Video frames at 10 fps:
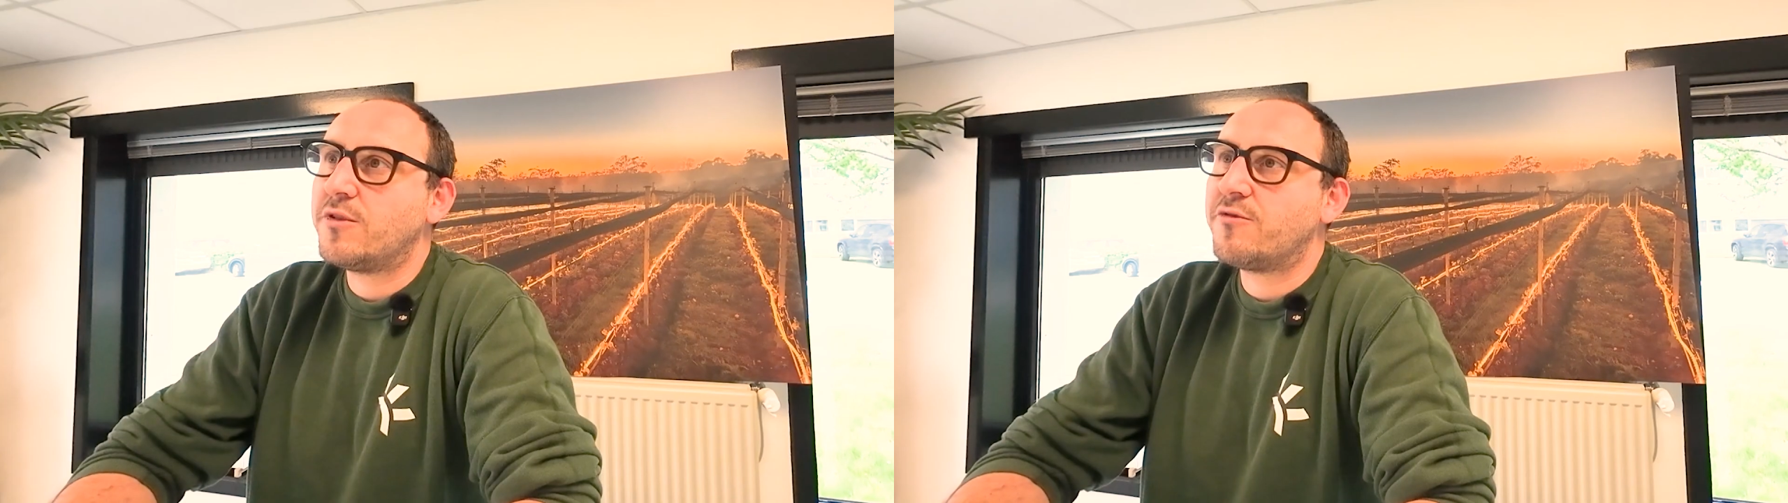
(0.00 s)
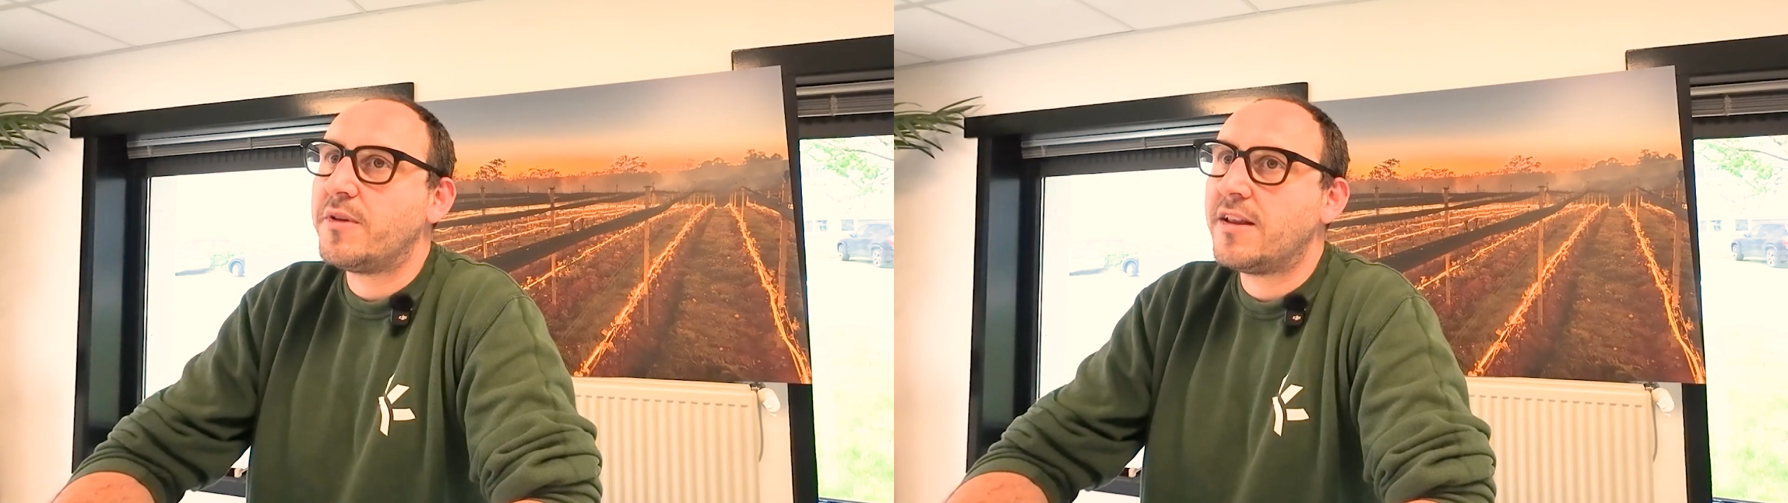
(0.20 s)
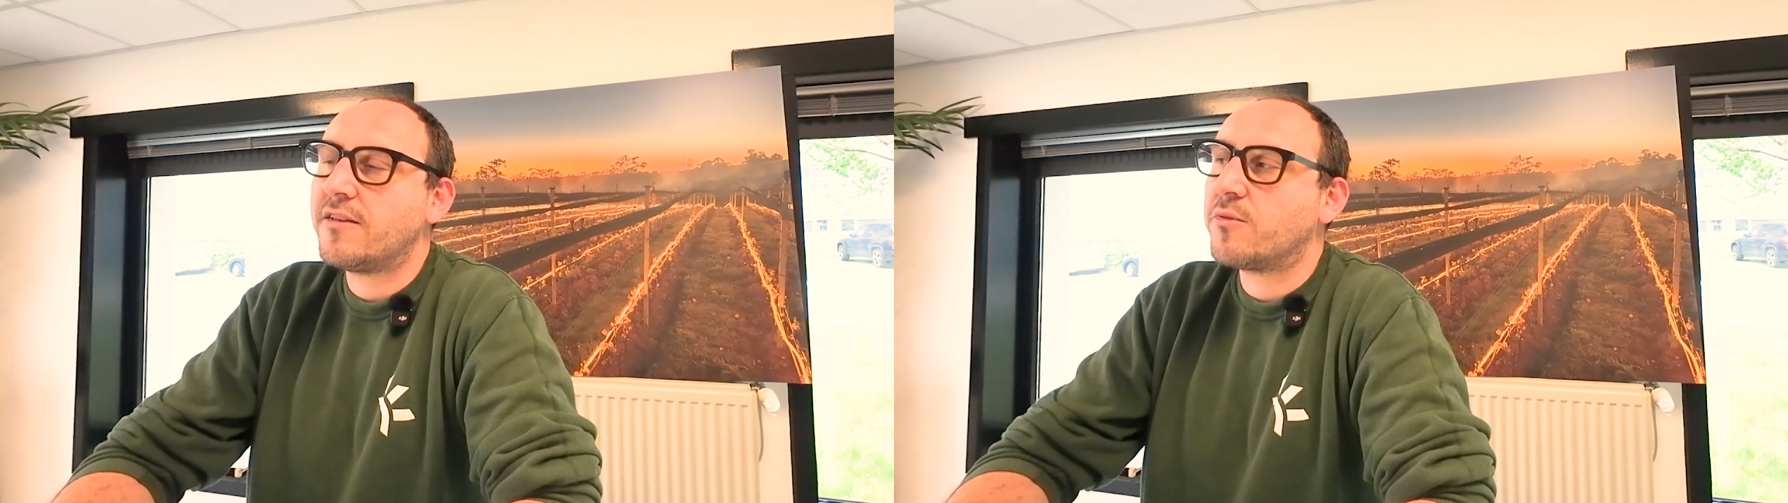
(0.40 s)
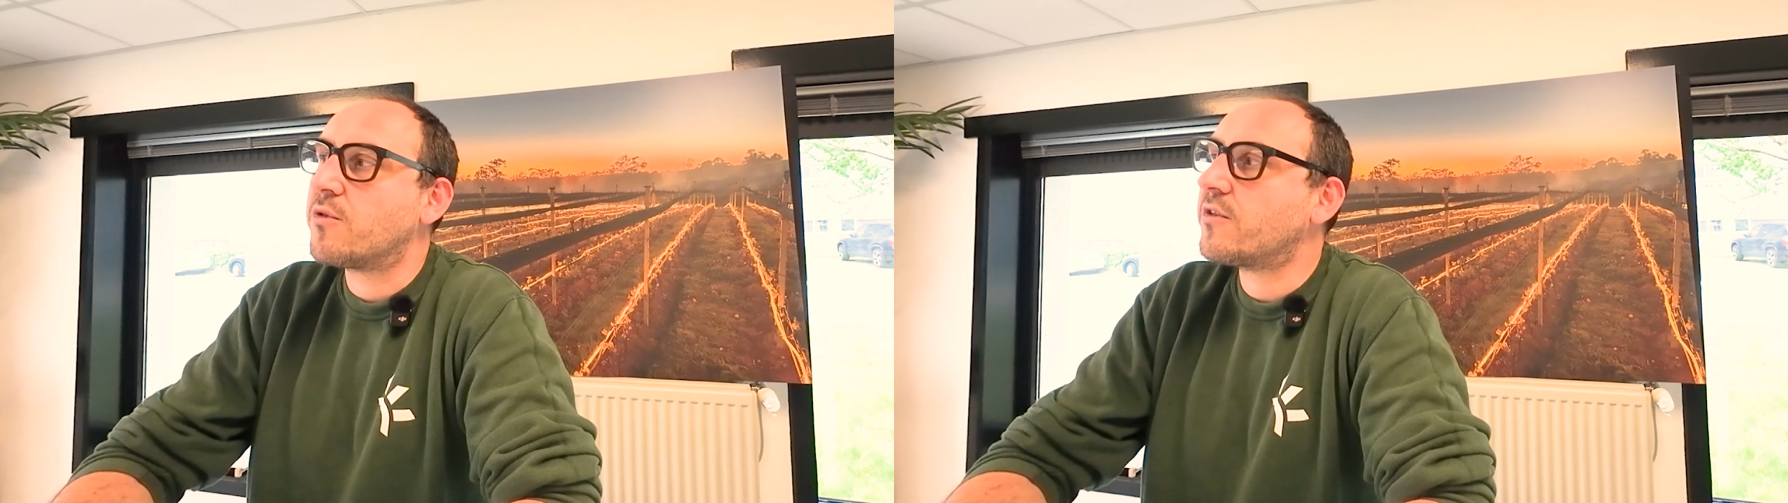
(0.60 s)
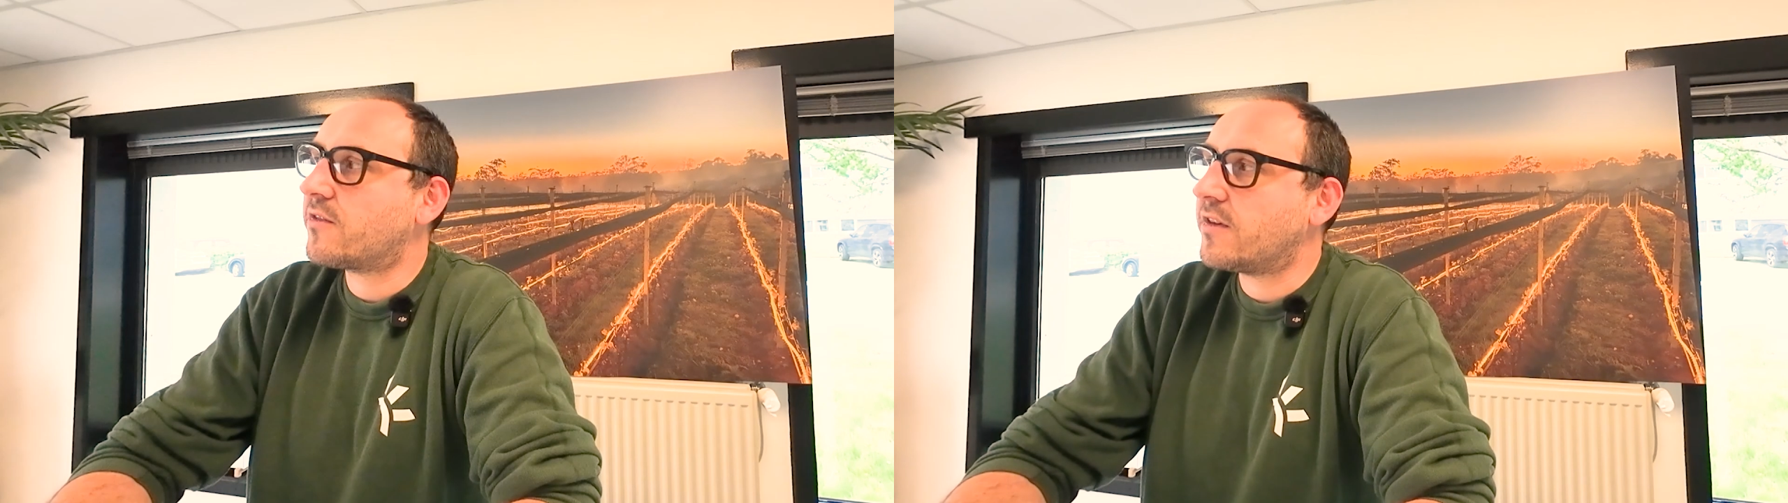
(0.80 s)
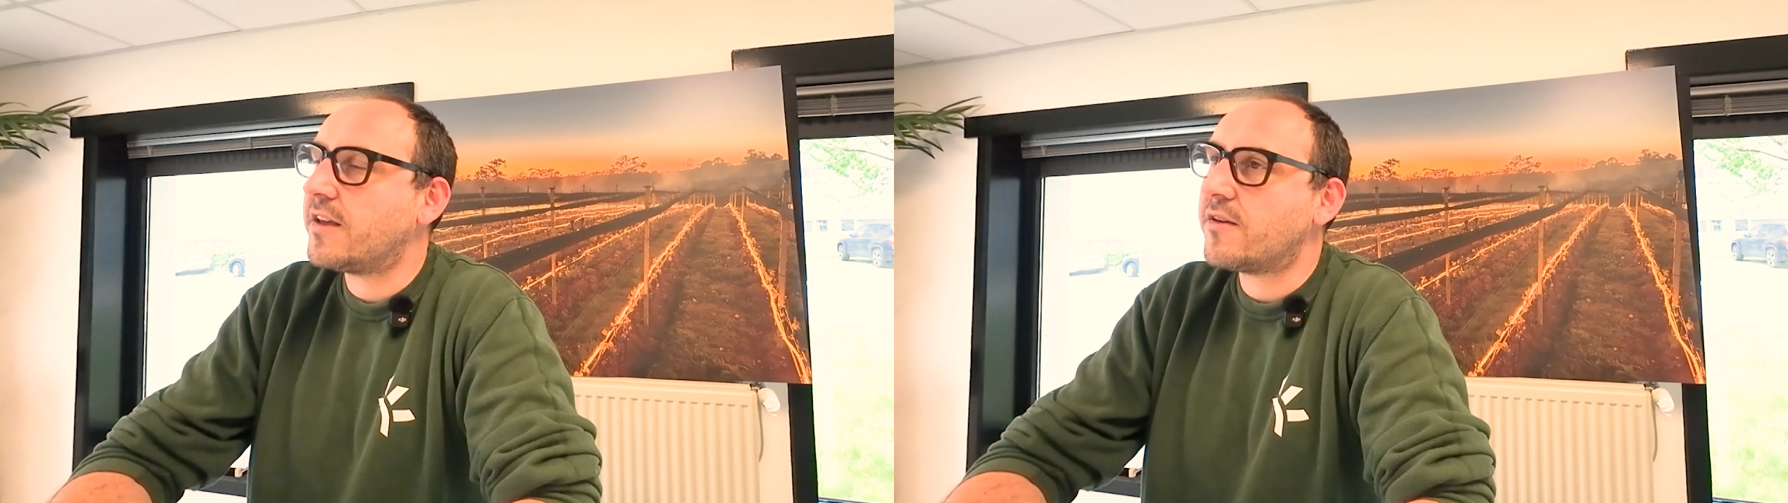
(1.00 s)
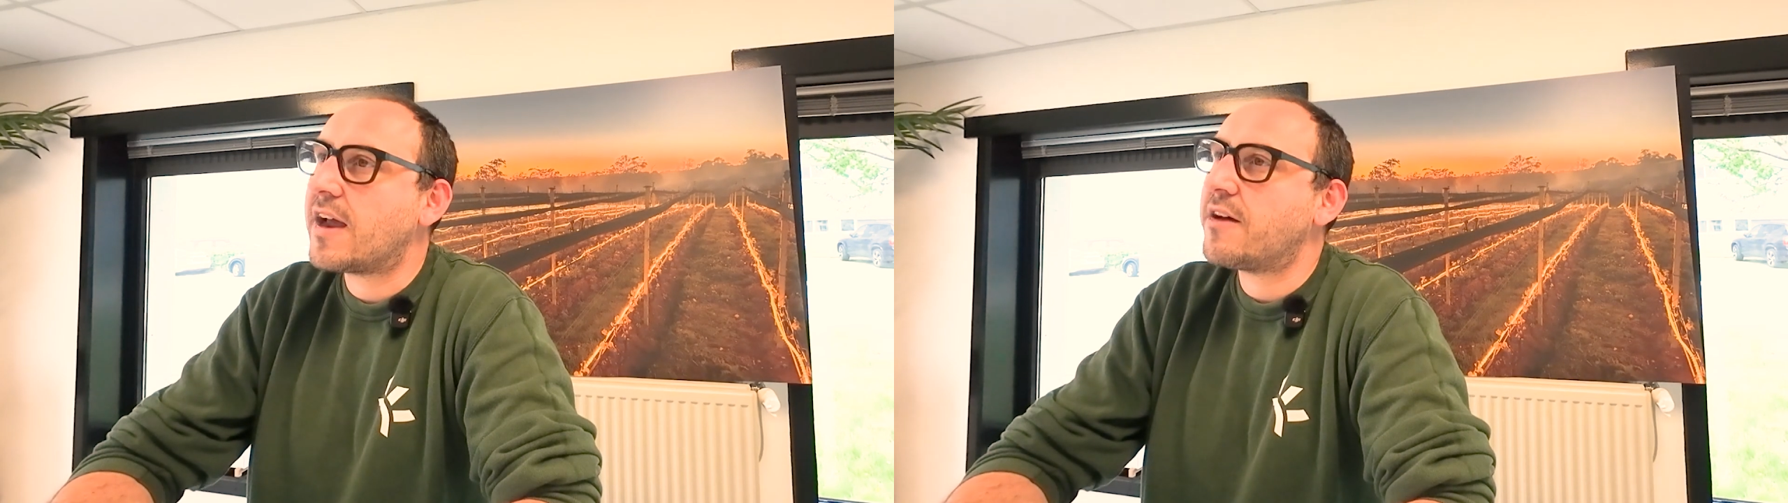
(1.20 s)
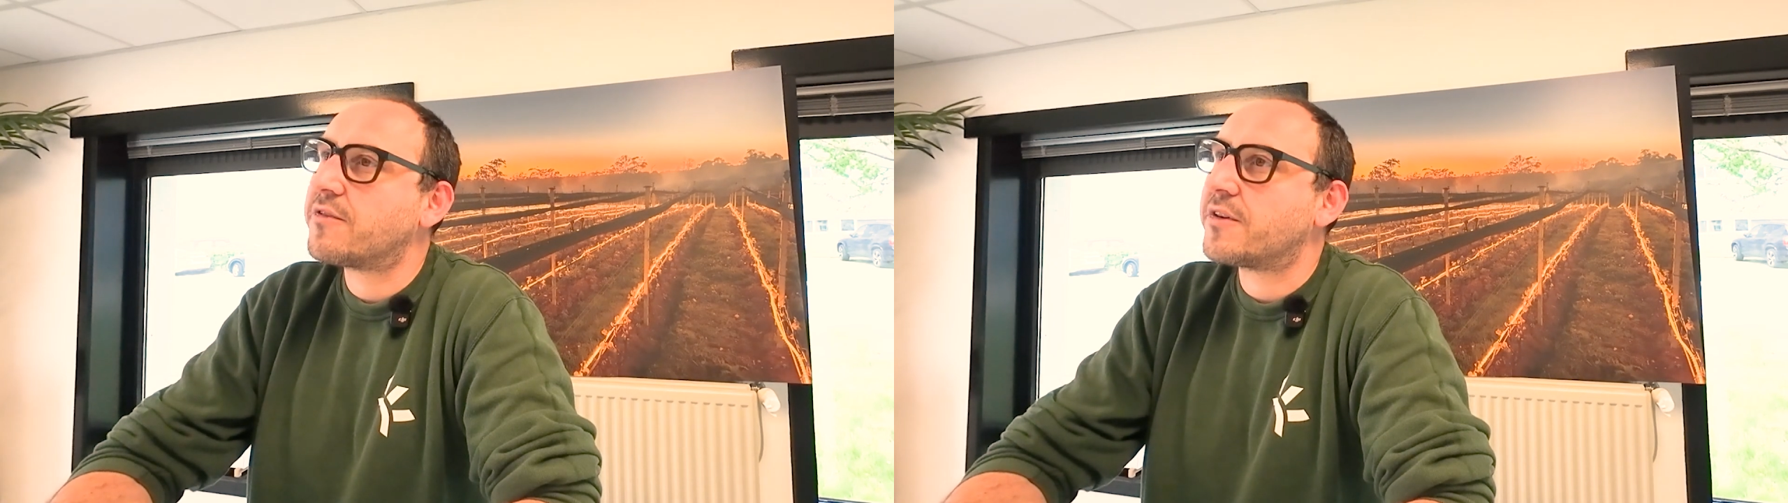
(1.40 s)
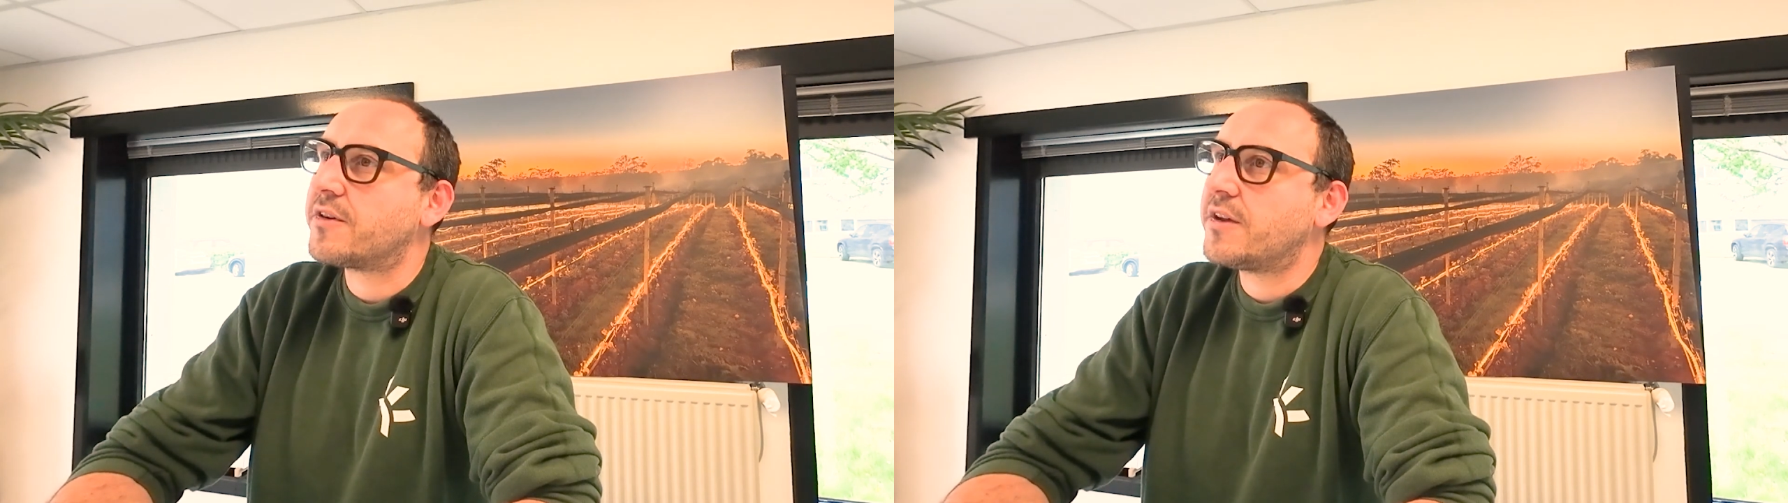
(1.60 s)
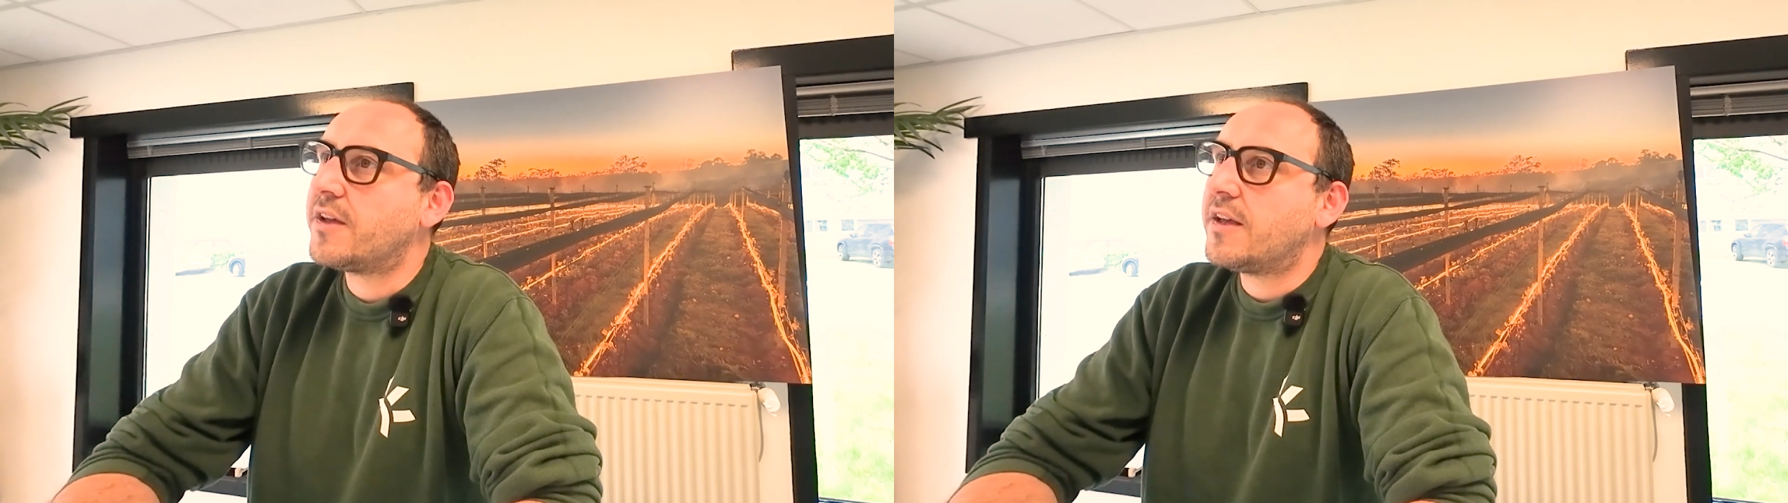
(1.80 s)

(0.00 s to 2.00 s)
would have been his worst year ever.